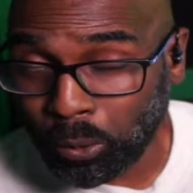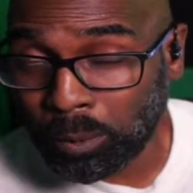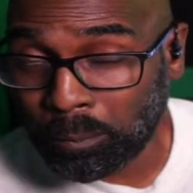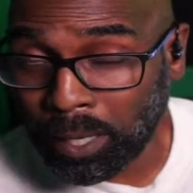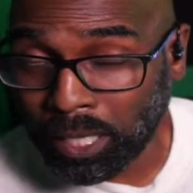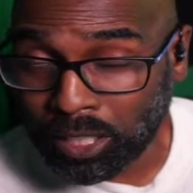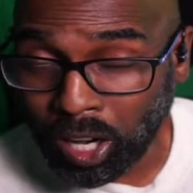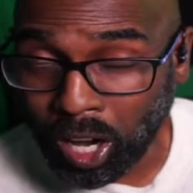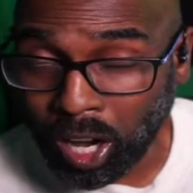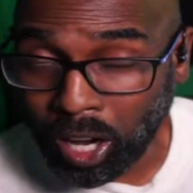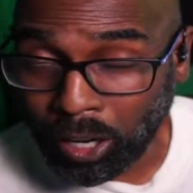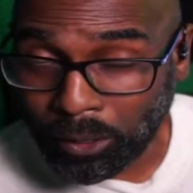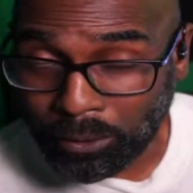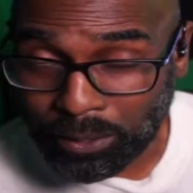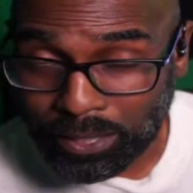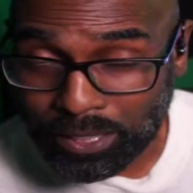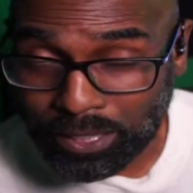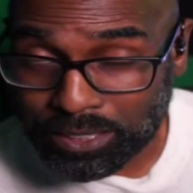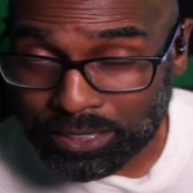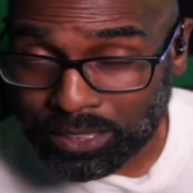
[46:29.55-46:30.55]
car is at
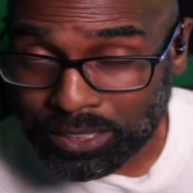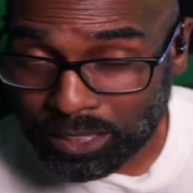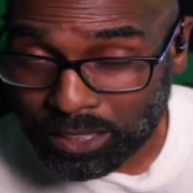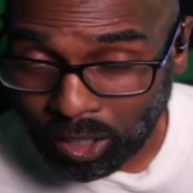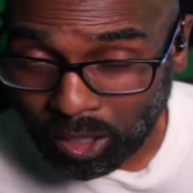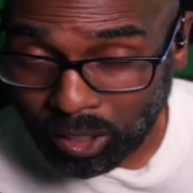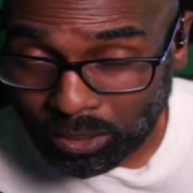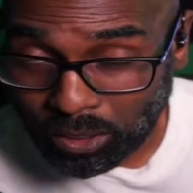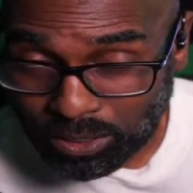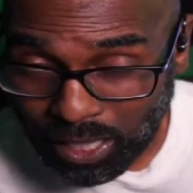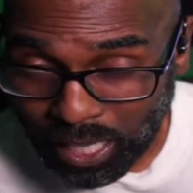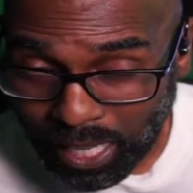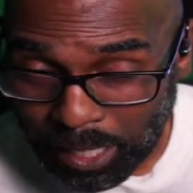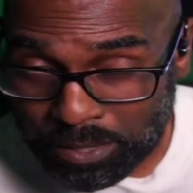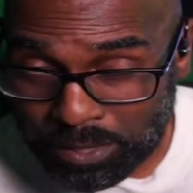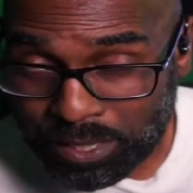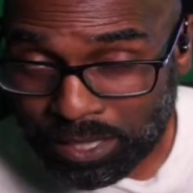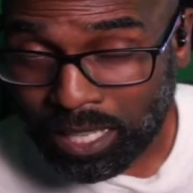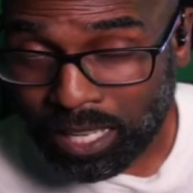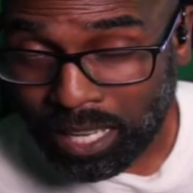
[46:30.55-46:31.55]
all times.
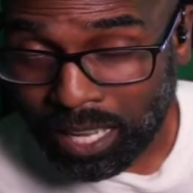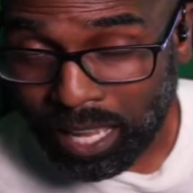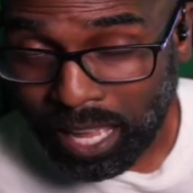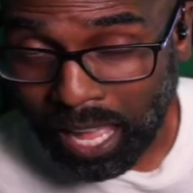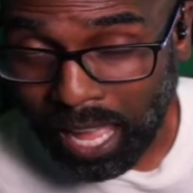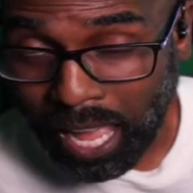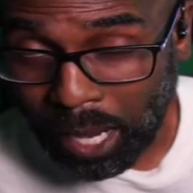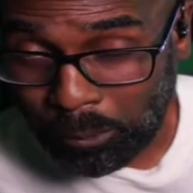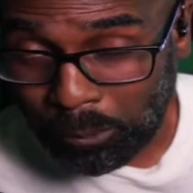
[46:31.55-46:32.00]
I want to